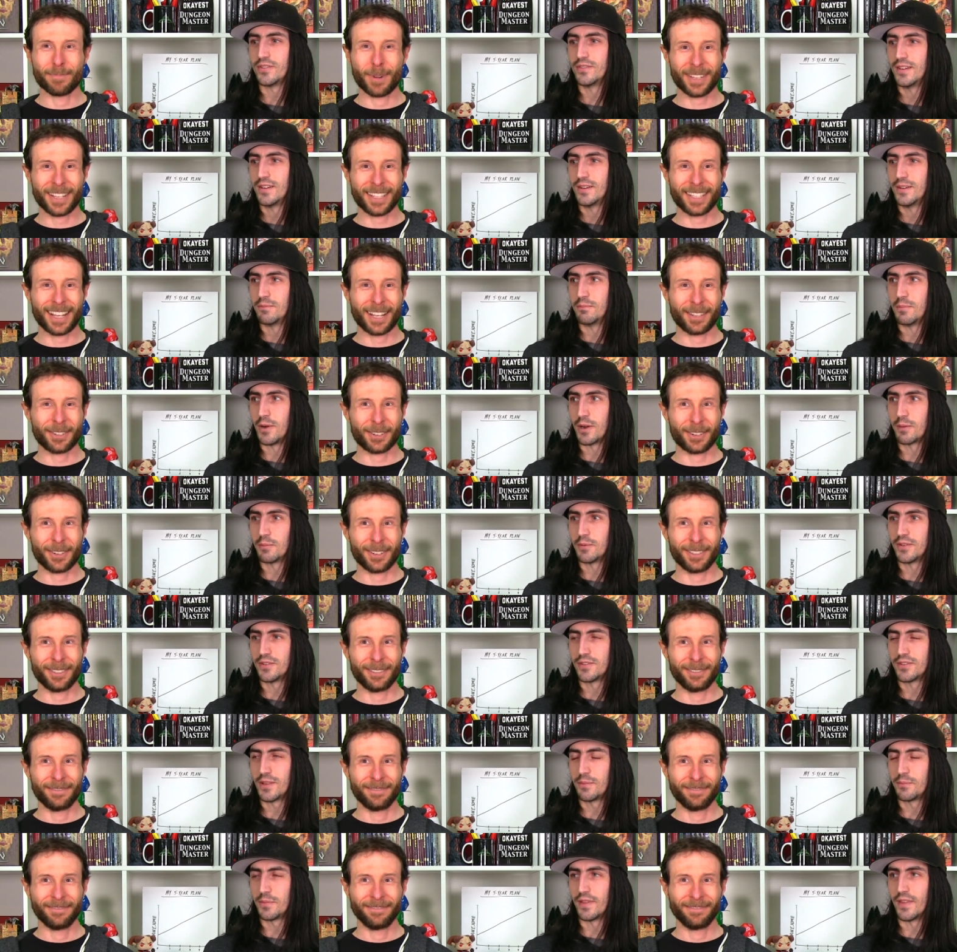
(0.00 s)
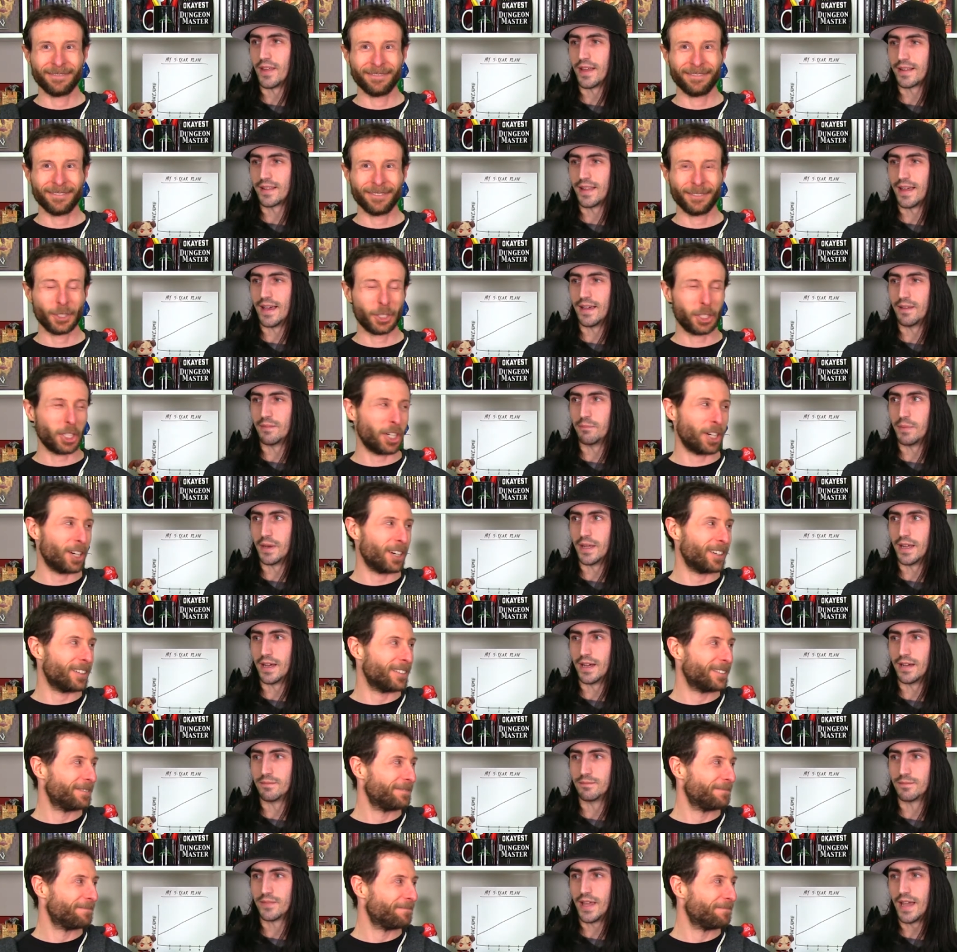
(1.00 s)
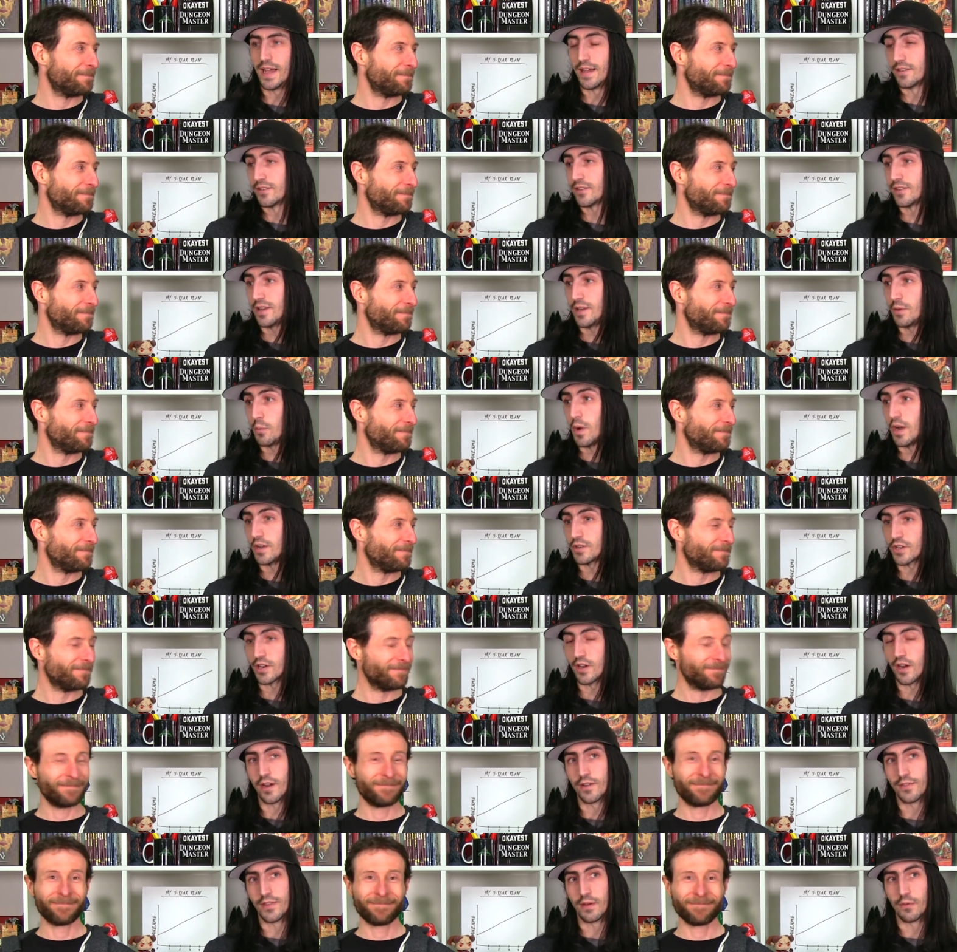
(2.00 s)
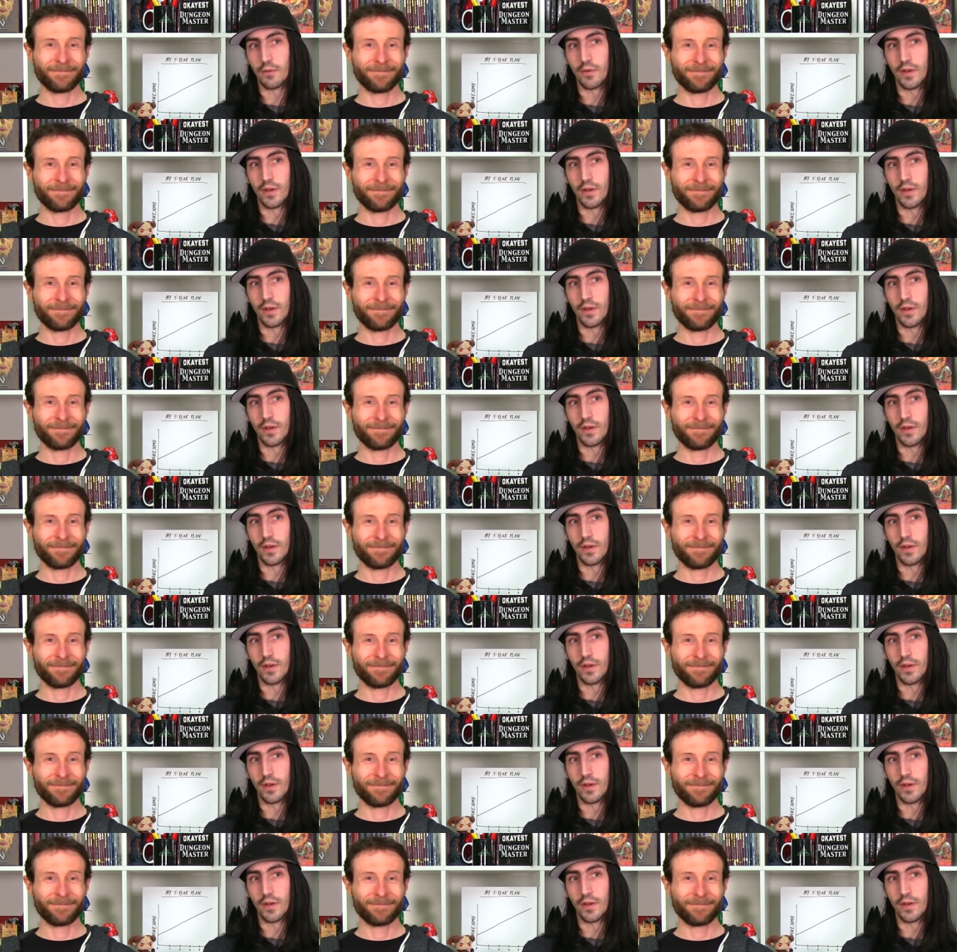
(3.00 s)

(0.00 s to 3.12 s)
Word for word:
Speaker 1: Marbles. Marbles. something like that. Sure. But, um, yeah, city watch guard that